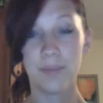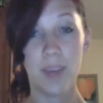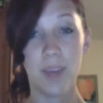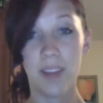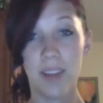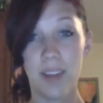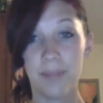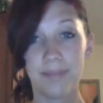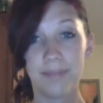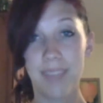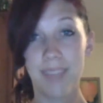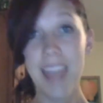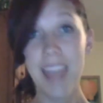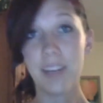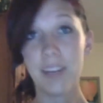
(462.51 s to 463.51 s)
well,
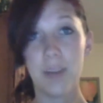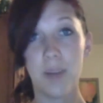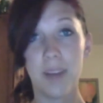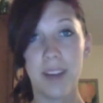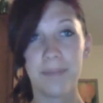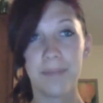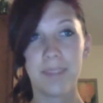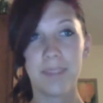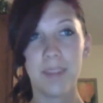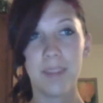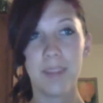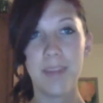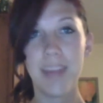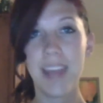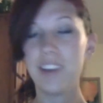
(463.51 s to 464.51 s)
anyone,
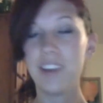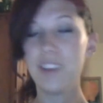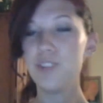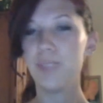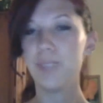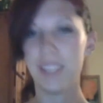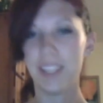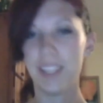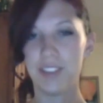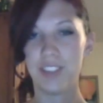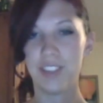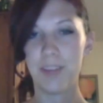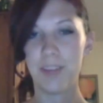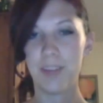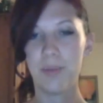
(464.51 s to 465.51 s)
began a new
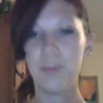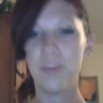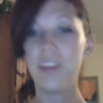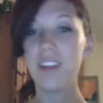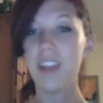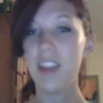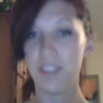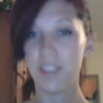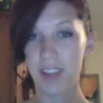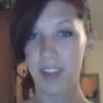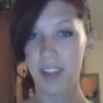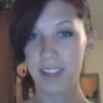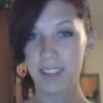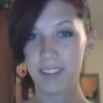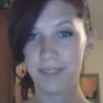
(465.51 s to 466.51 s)
relationship with another
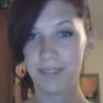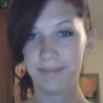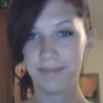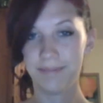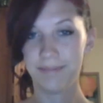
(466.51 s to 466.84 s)
knight.